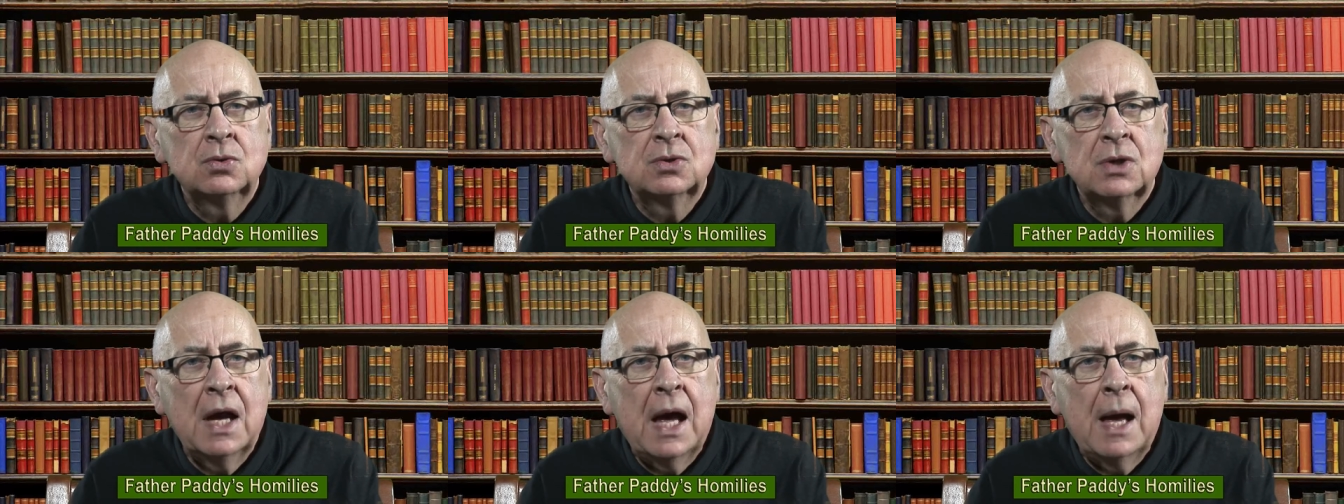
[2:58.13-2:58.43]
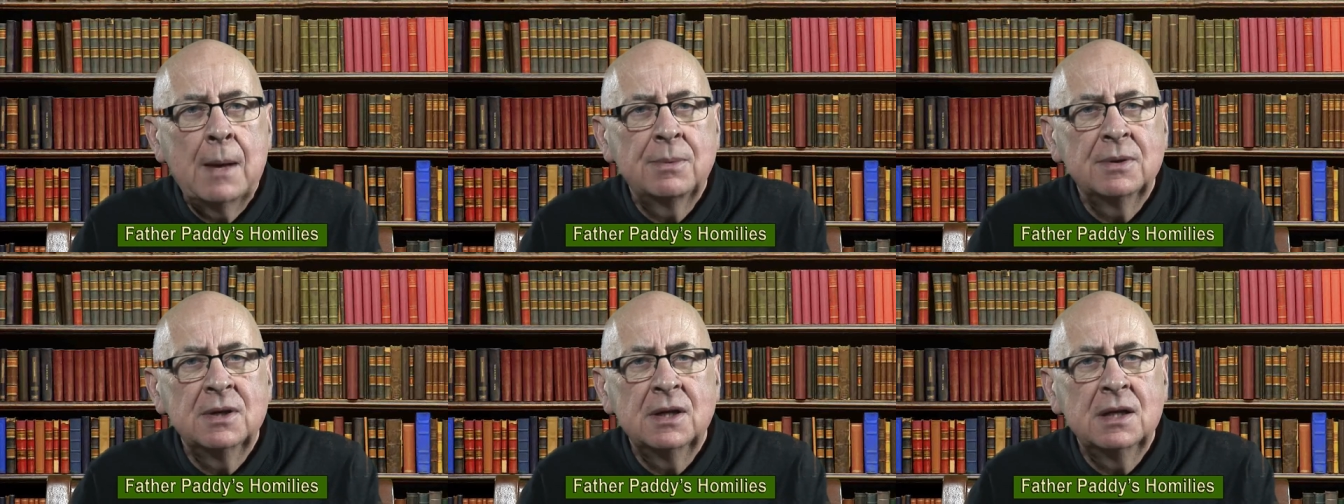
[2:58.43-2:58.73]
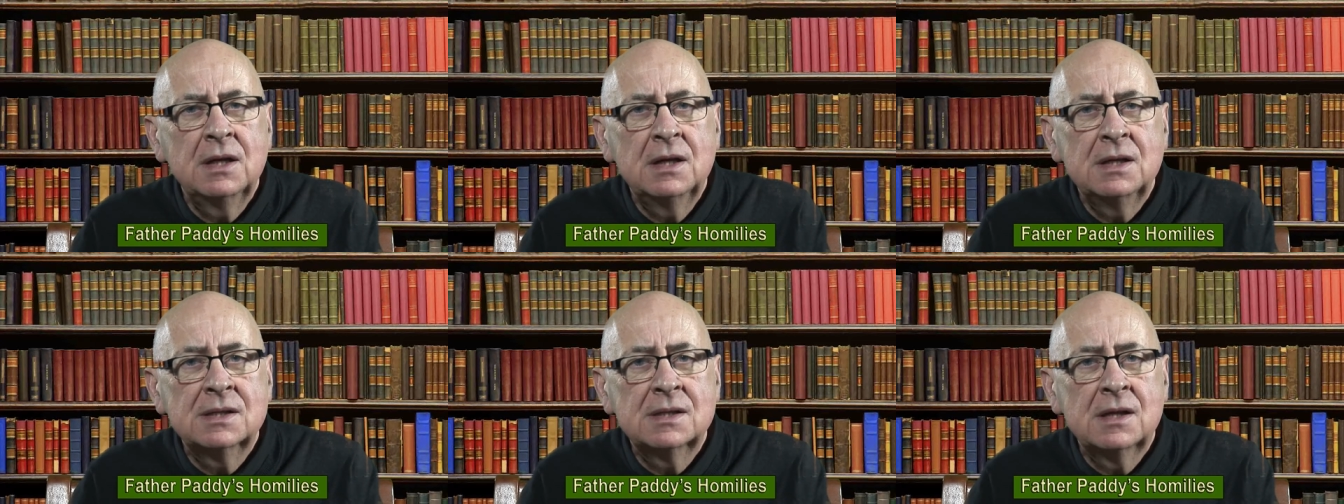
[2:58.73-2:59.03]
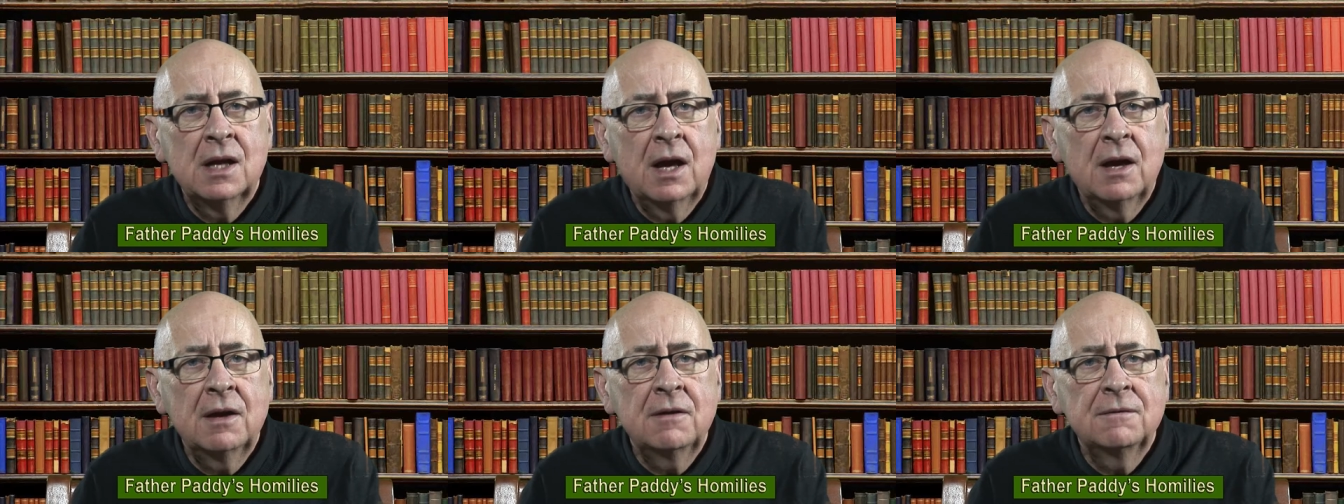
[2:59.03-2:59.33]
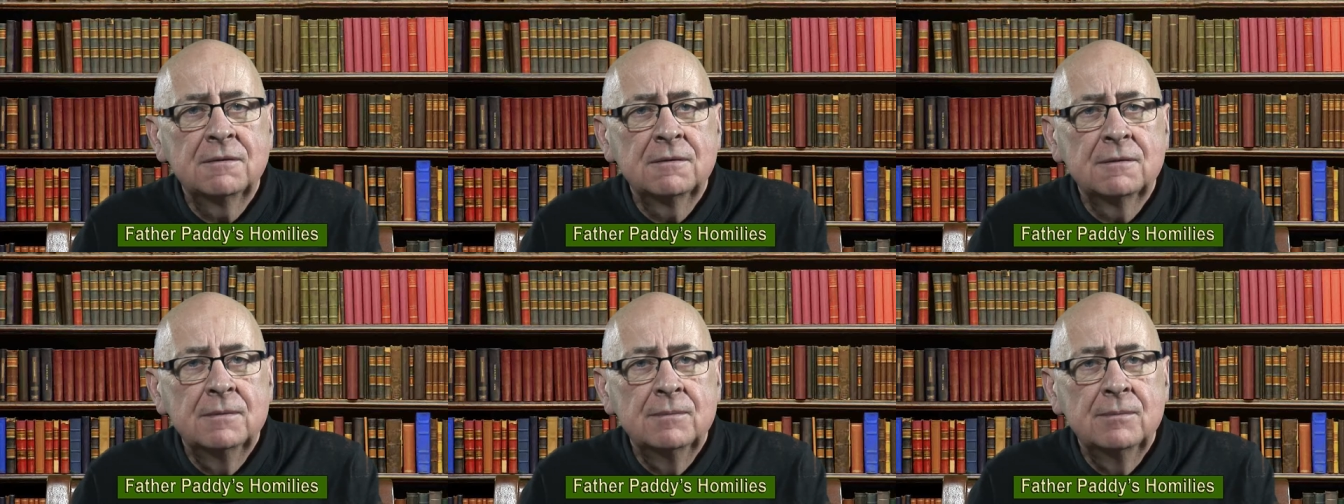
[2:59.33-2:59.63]
to happen in his
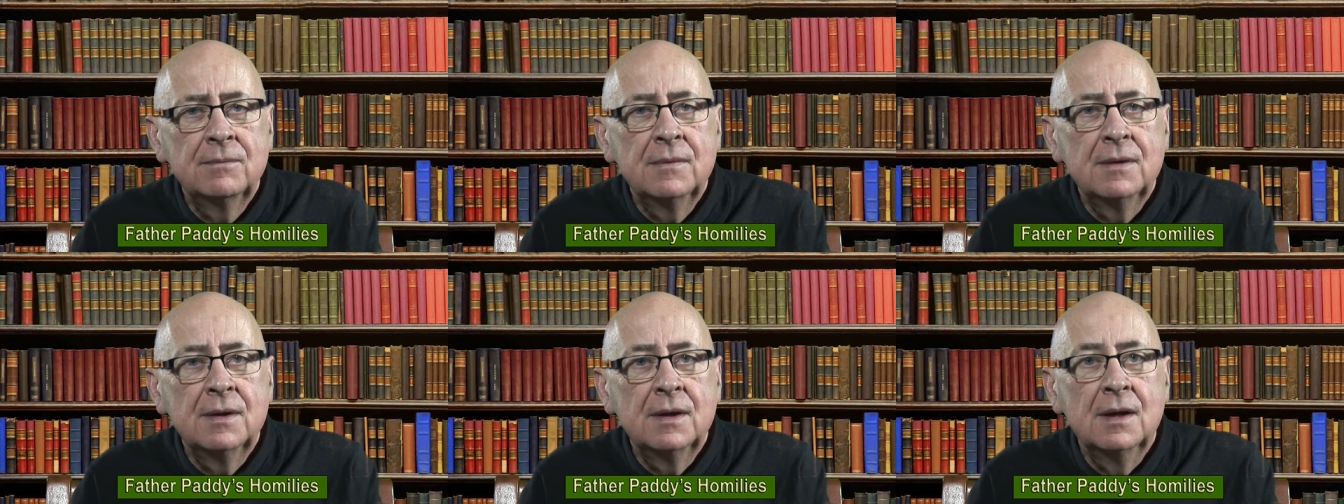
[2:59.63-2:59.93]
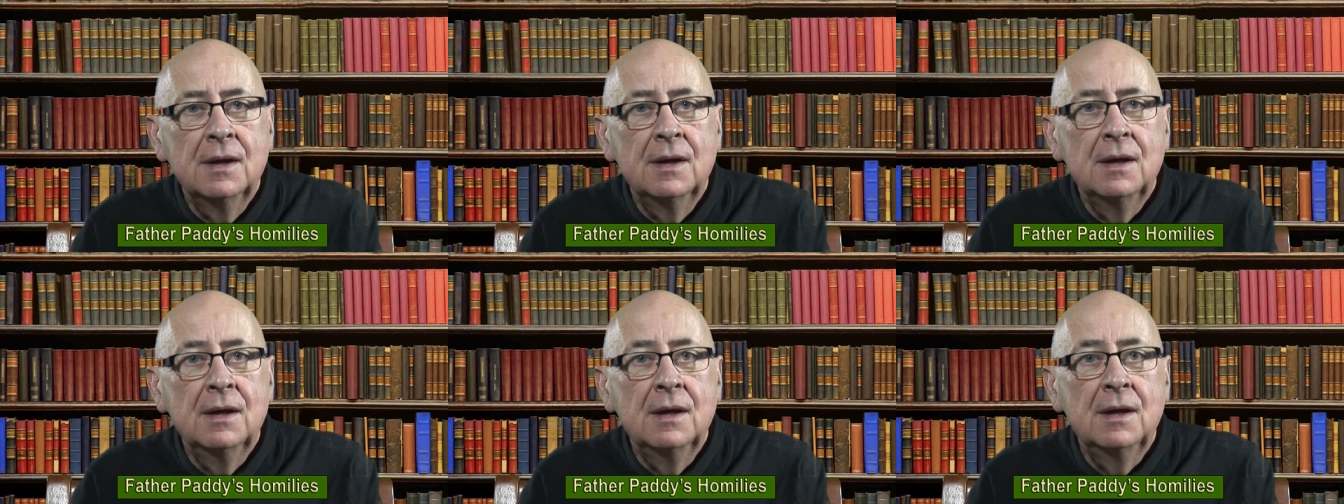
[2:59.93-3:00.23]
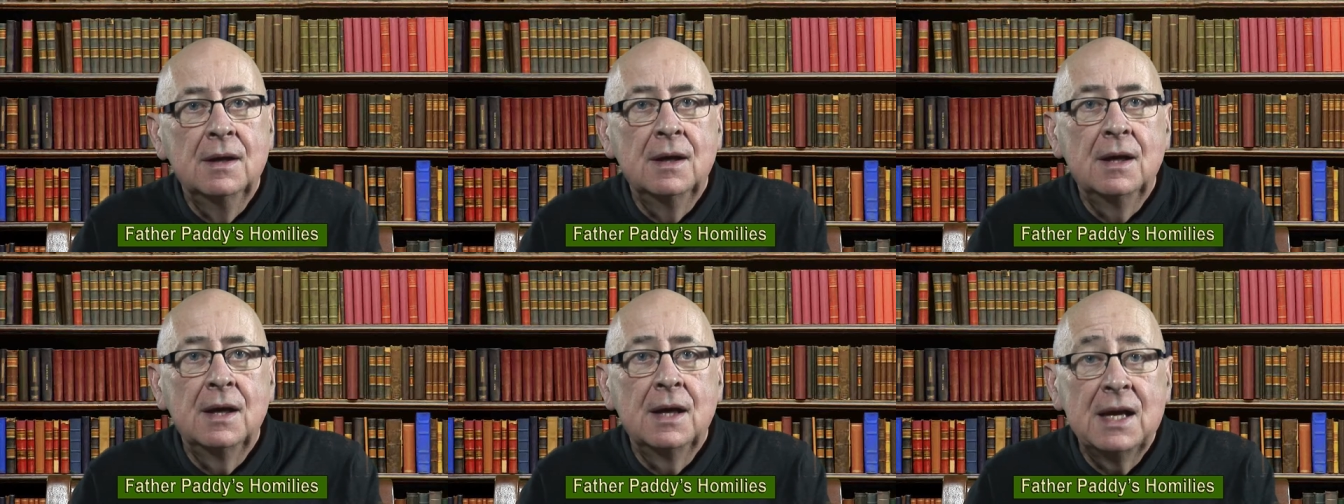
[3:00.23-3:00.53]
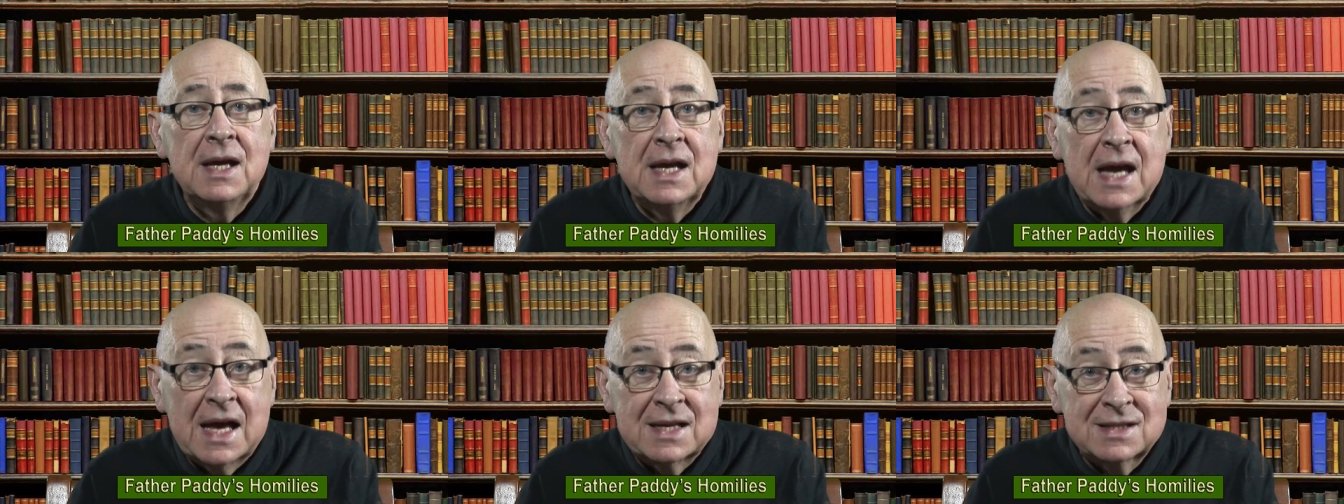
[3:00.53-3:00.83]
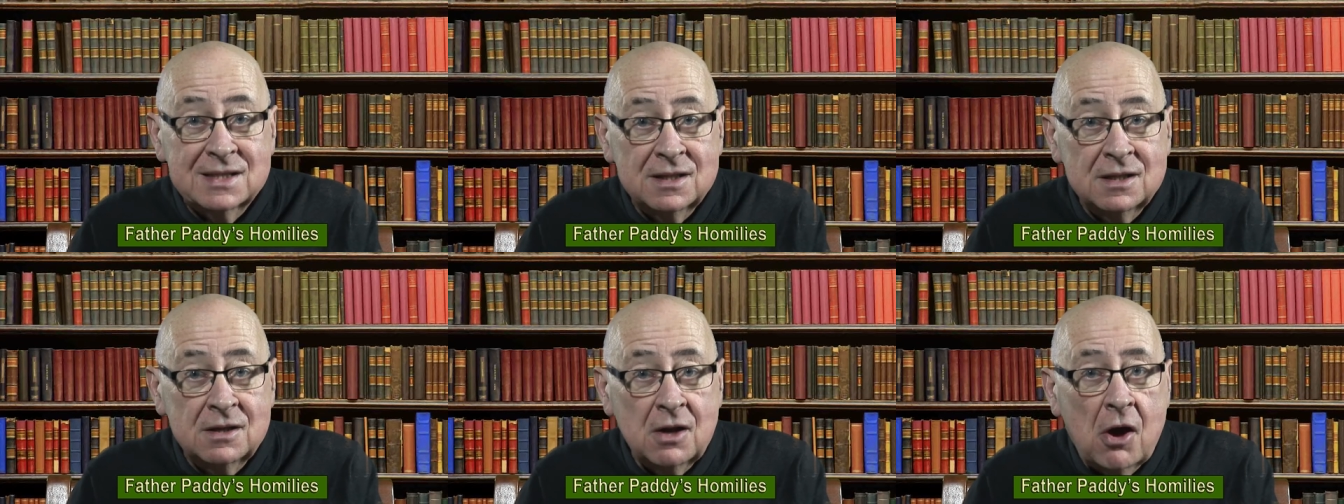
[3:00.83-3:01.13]
life. He
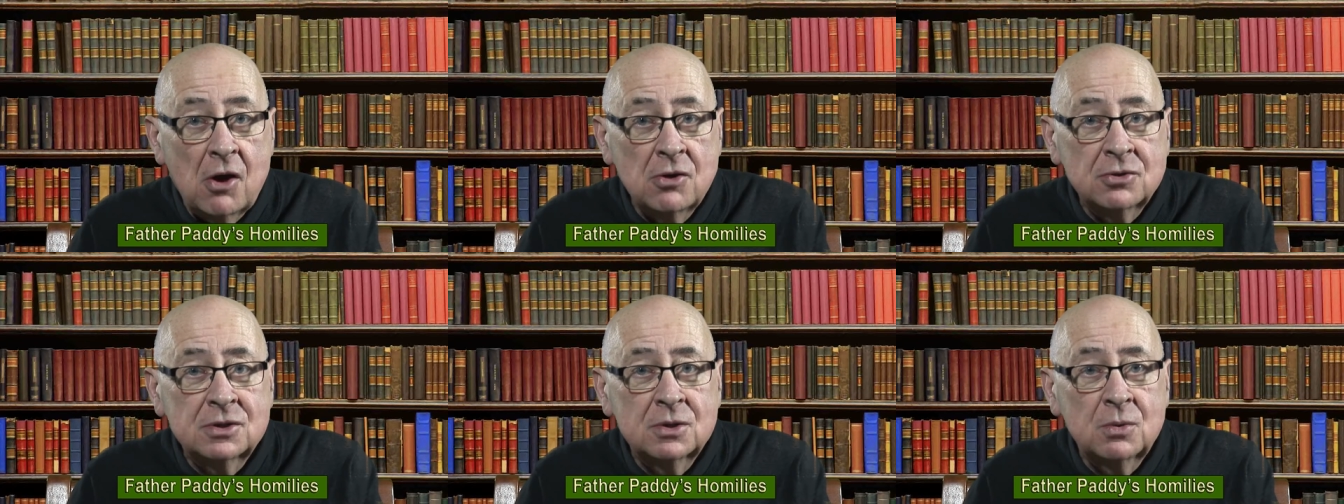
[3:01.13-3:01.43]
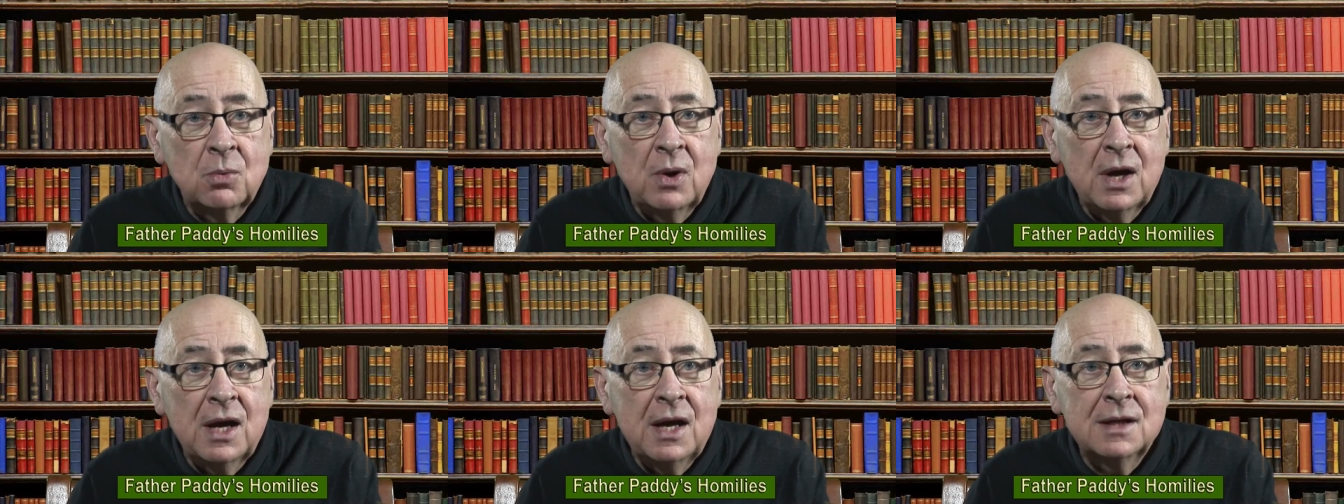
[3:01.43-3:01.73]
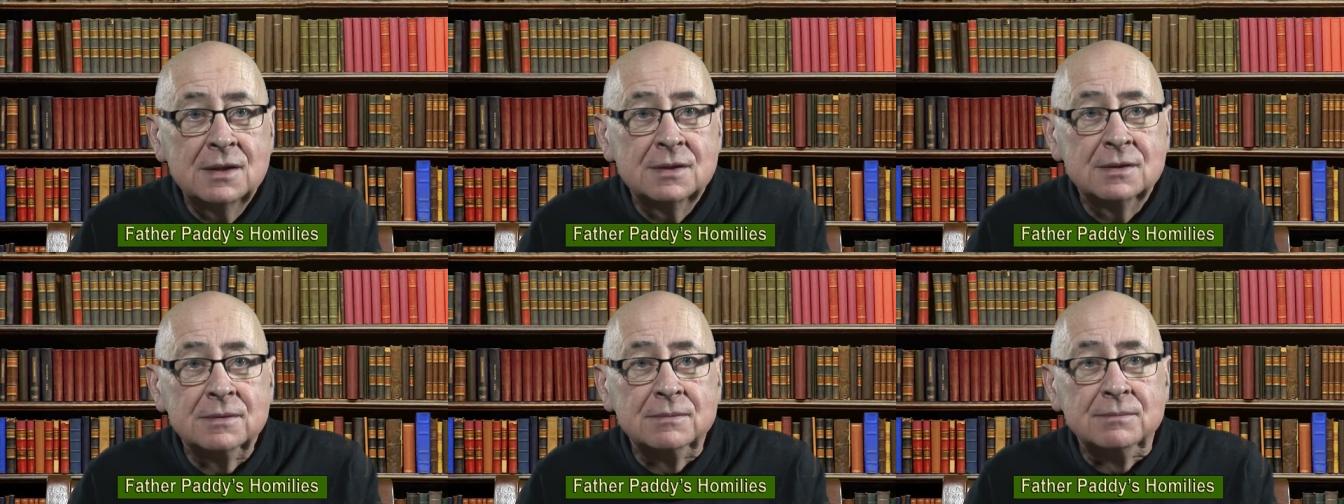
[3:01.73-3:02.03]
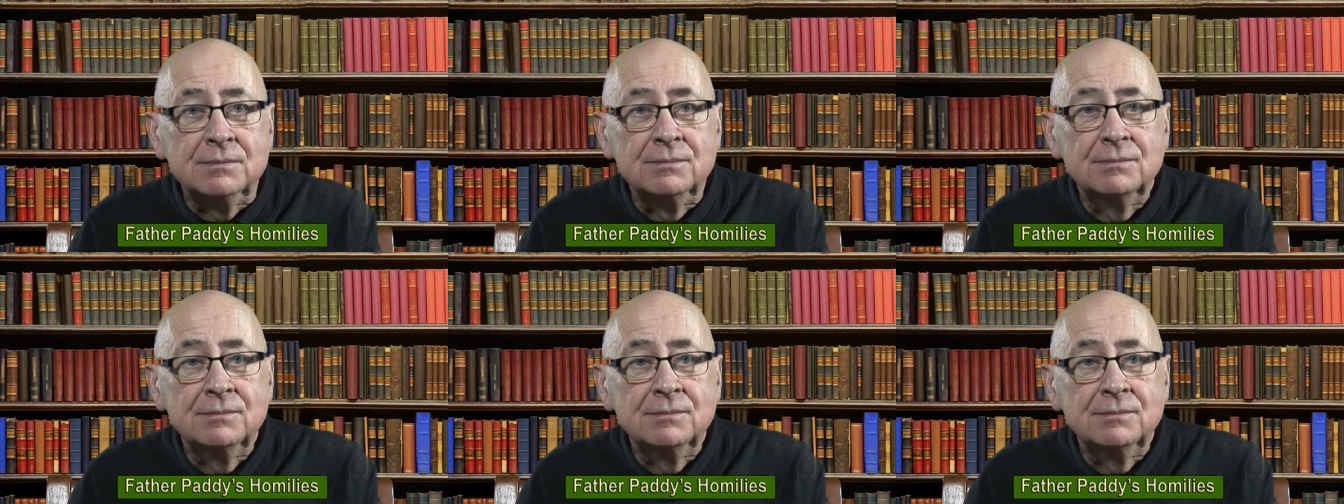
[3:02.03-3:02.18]
hasn't long to wait.